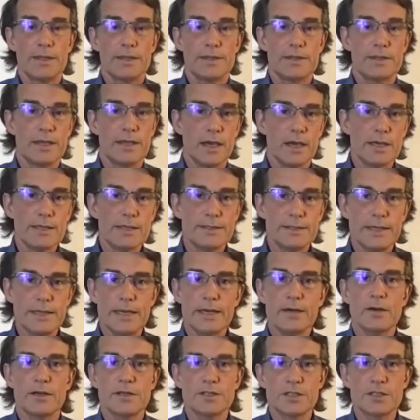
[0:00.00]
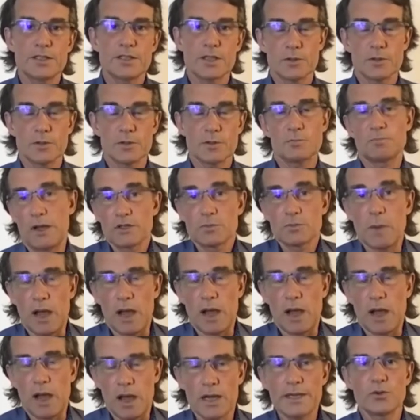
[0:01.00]
The idea, I suppose,
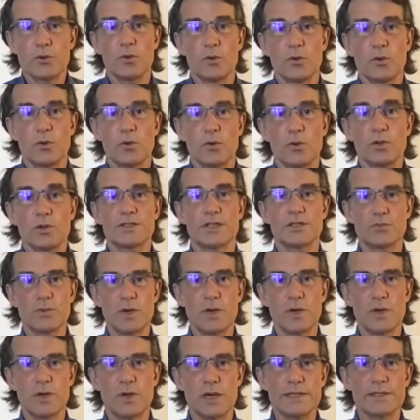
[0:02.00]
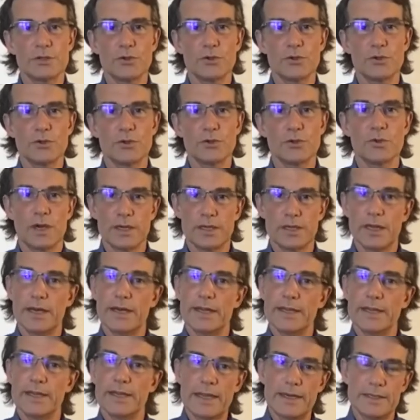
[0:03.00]
behind all this is really to,
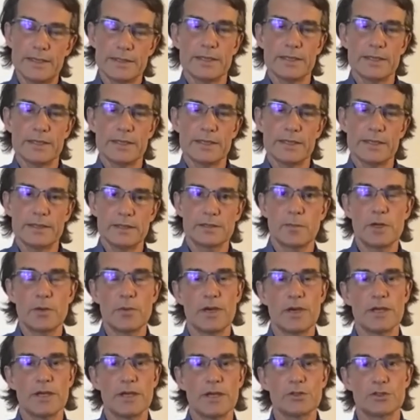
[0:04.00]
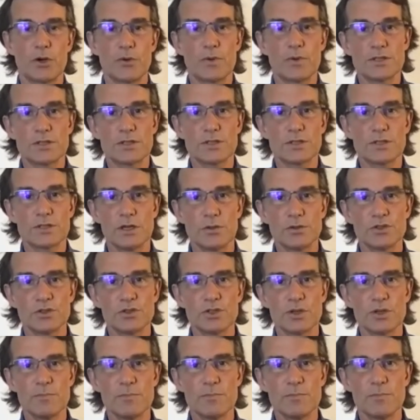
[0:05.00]
and again, it's in the WHO
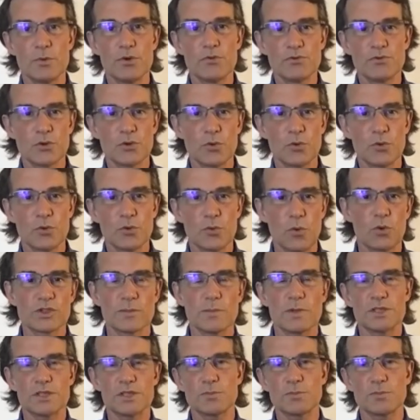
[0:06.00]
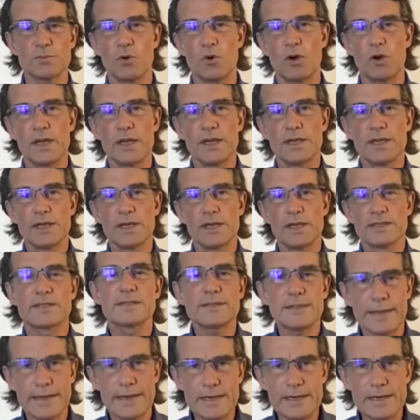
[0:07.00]
resolution, to move towards a much more
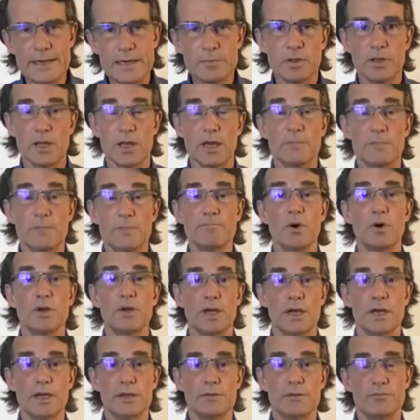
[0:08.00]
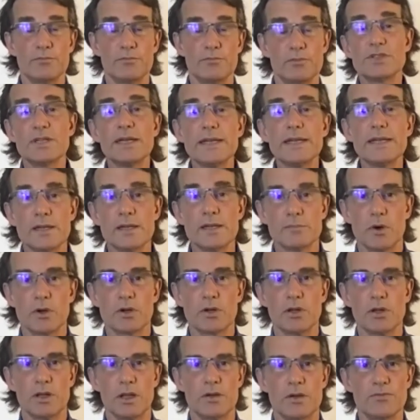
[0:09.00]
sustainable and
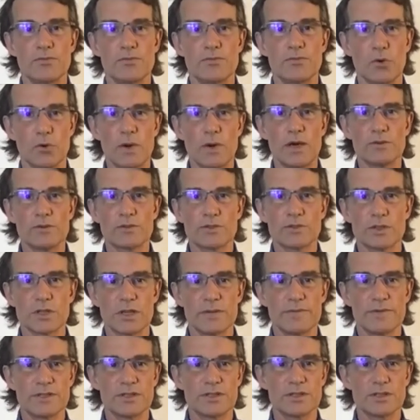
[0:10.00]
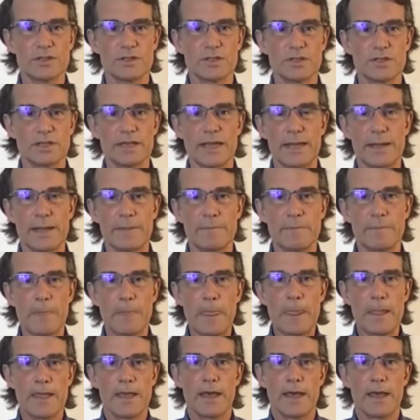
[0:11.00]
resilient model of oral health services and care.